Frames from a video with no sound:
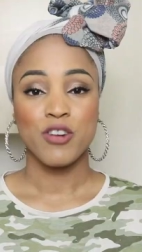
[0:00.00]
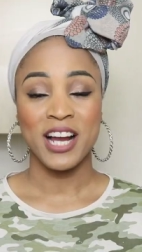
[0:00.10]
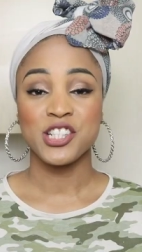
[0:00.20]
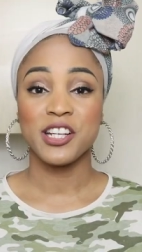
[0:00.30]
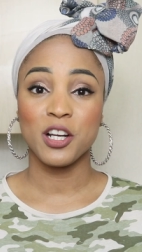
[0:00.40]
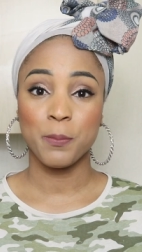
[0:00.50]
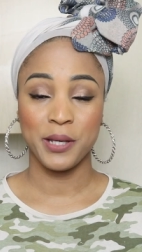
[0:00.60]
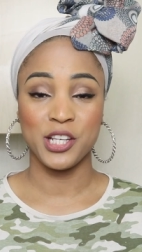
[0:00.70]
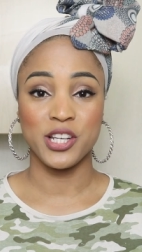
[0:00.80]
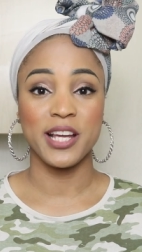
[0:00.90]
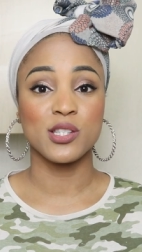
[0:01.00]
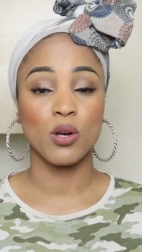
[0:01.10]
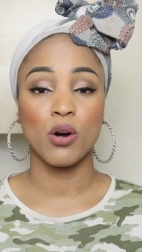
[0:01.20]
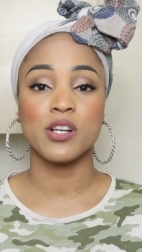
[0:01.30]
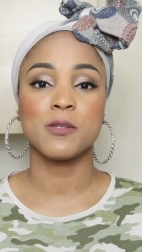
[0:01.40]
Traction alopecia is
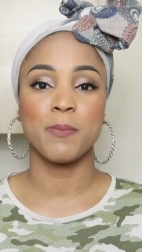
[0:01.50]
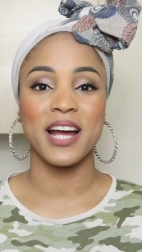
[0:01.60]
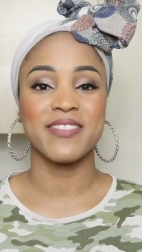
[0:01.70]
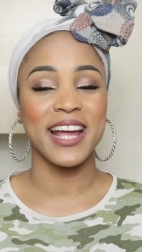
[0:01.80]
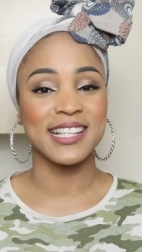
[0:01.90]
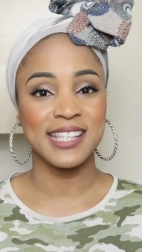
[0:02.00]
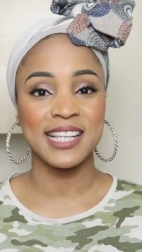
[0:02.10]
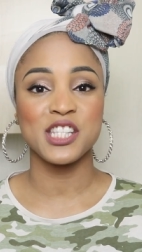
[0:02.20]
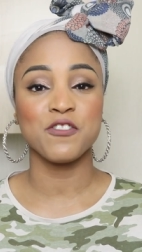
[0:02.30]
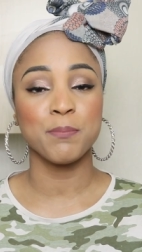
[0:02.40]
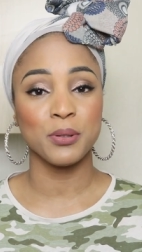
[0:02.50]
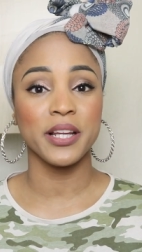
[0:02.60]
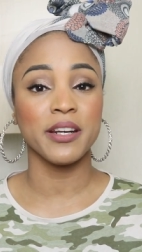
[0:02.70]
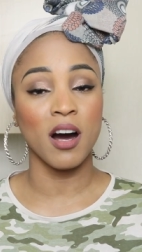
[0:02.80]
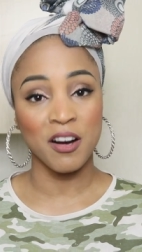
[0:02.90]
caused by the excessive
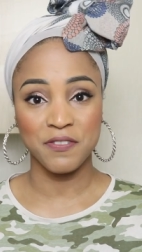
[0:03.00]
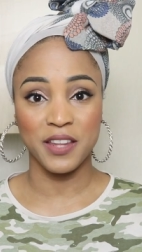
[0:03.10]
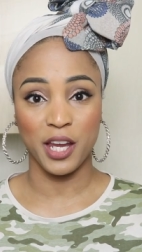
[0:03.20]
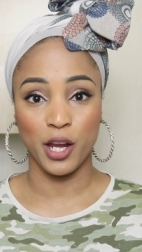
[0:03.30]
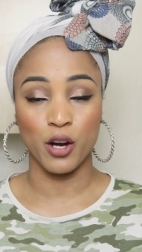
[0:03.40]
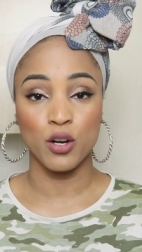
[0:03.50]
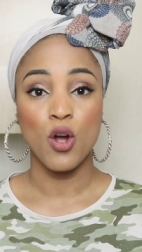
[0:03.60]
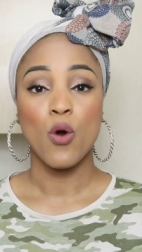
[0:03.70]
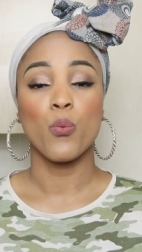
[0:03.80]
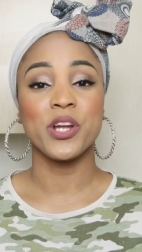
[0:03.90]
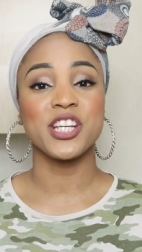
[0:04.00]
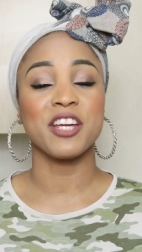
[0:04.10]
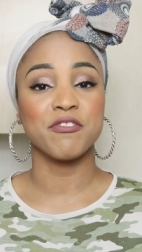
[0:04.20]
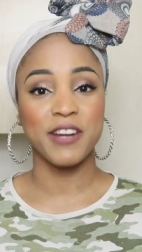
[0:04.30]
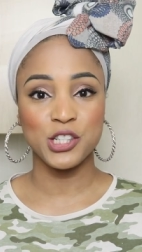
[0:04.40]
pulling of the hair, which
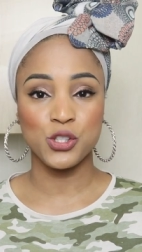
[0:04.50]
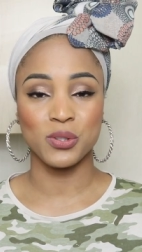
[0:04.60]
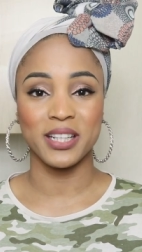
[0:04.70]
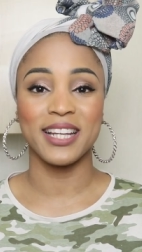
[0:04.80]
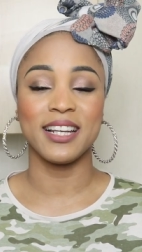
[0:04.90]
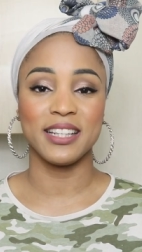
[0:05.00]
eventually